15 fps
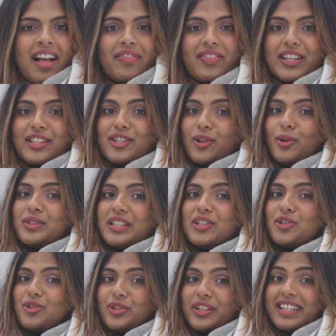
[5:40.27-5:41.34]
"There's no such
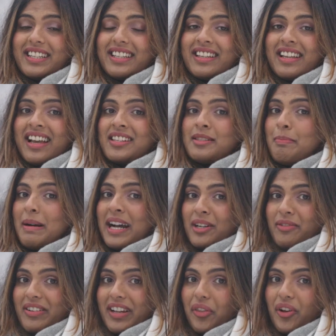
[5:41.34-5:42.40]
thing as
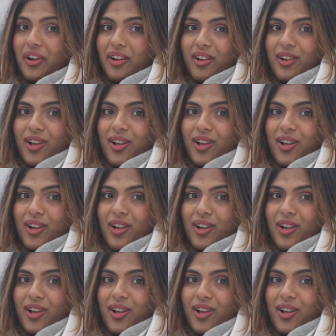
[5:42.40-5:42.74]
bad weather,